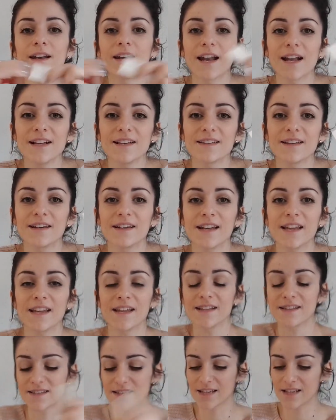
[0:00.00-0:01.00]
nice and
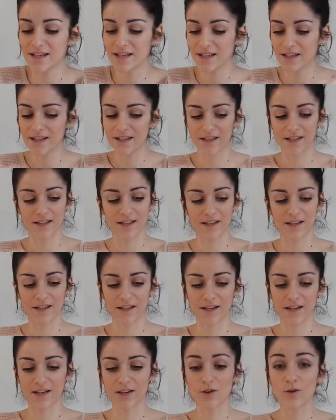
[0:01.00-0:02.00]
neat.
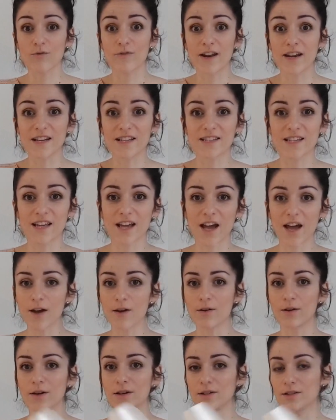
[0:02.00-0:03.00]
And you're ready to
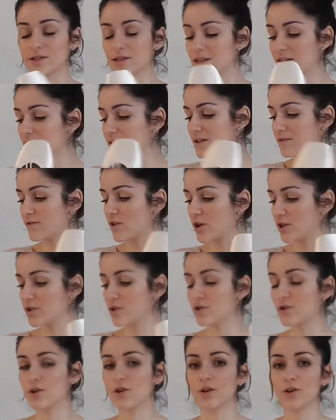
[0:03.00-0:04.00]
go. So then you've got
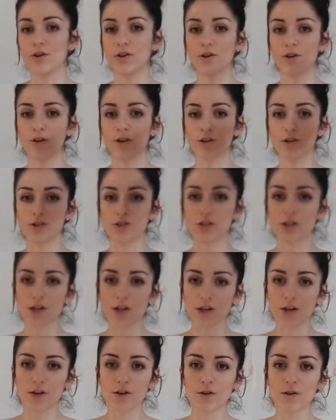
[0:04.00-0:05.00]
your
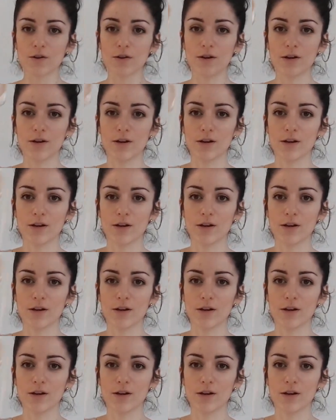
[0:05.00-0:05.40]
2